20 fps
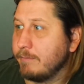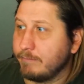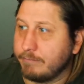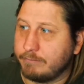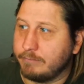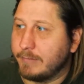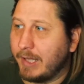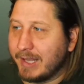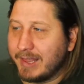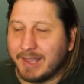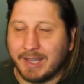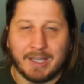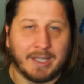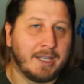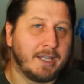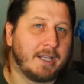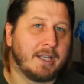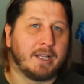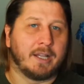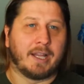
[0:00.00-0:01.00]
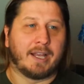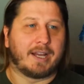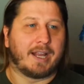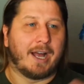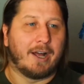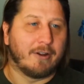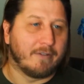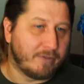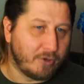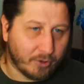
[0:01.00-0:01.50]
nothing like
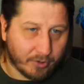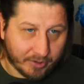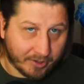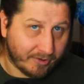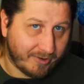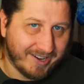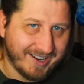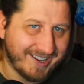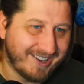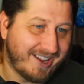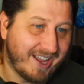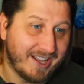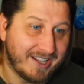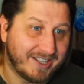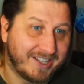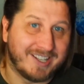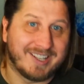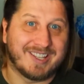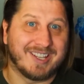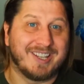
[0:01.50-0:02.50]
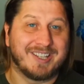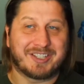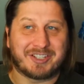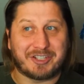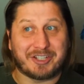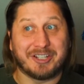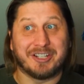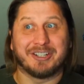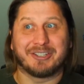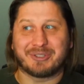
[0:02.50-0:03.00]
out of the ordinary. Okay, there's
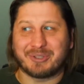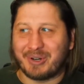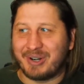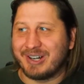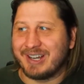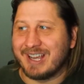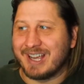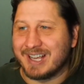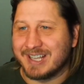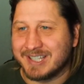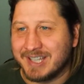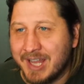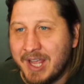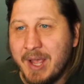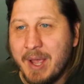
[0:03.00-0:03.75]
still Torghast,